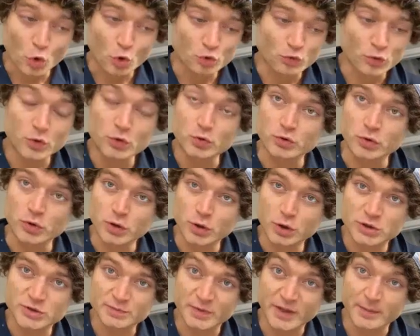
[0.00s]
Oh,
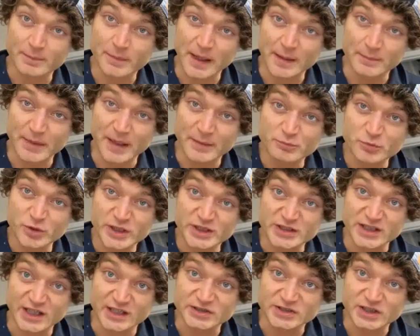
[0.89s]
it's bringing back
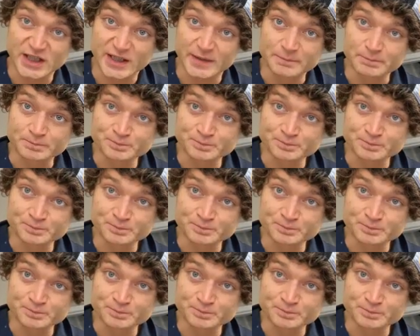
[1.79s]
memories actually.